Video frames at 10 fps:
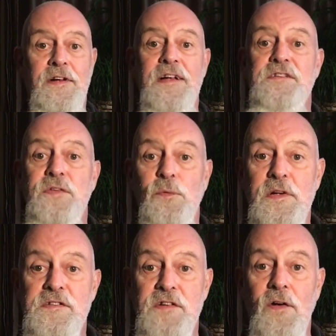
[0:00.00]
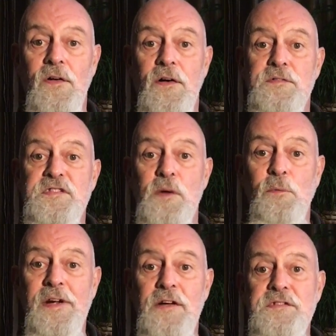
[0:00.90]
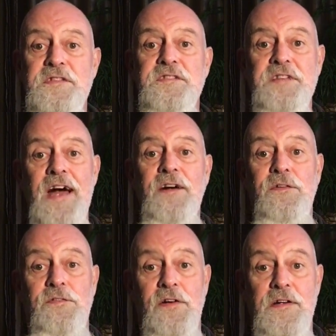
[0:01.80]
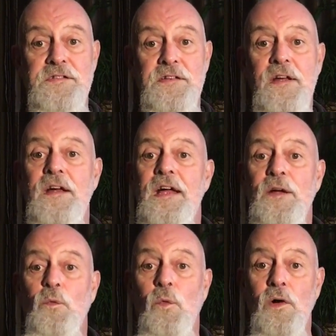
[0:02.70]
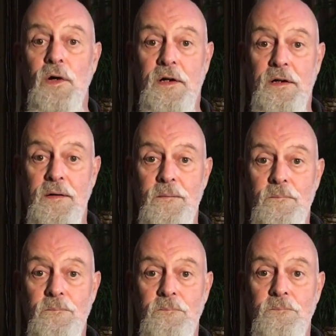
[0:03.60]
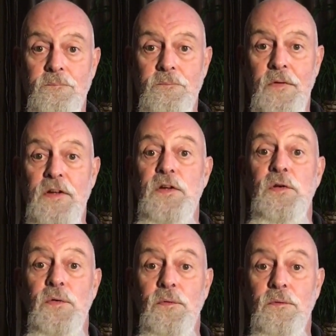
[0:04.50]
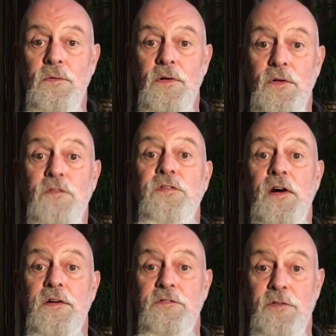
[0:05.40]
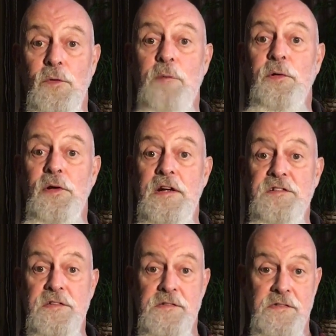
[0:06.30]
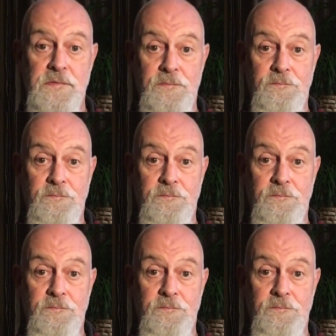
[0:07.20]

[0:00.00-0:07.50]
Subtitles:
is the result of someone else's sacrifice and work. You who fight for reparations.